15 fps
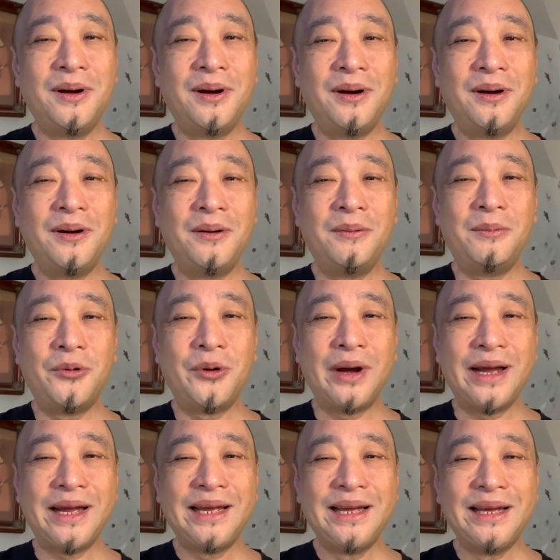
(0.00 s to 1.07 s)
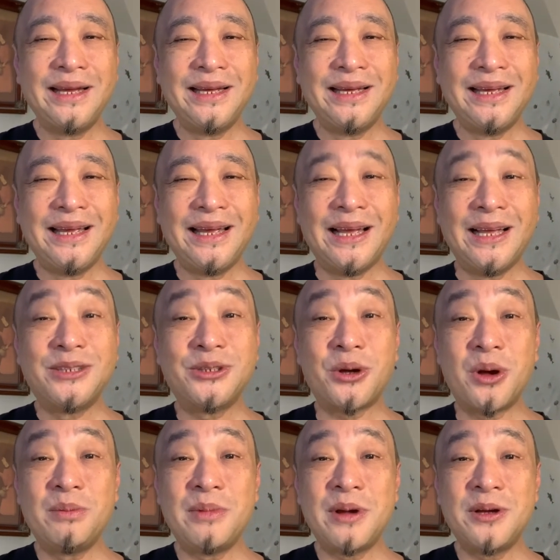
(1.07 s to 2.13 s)
Oh boy, it's
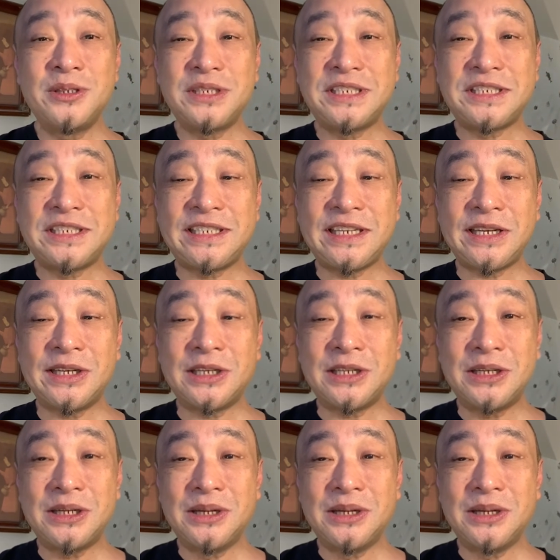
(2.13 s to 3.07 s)
almost still.